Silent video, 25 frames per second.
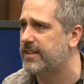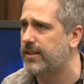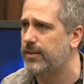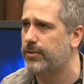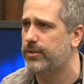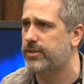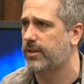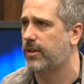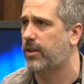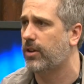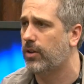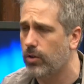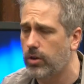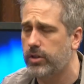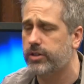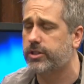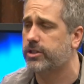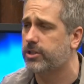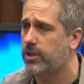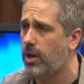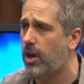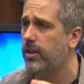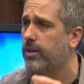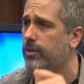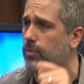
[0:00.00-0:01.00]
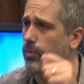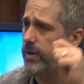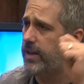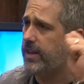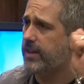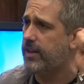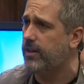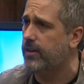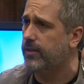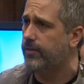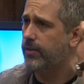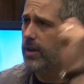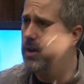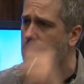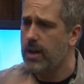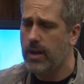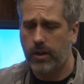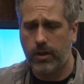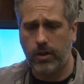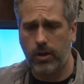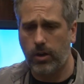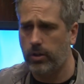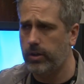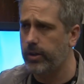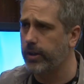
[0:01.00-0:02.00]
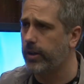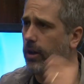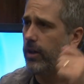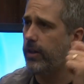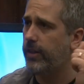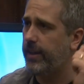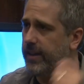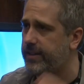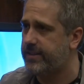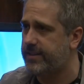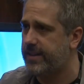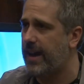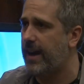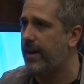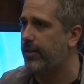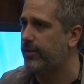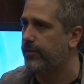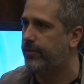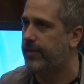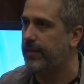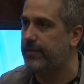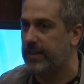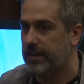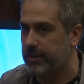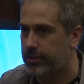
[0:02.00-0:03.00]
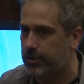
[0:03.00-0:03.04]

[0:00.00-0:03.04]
and it was a good, solid weekend of culling all that down to 50.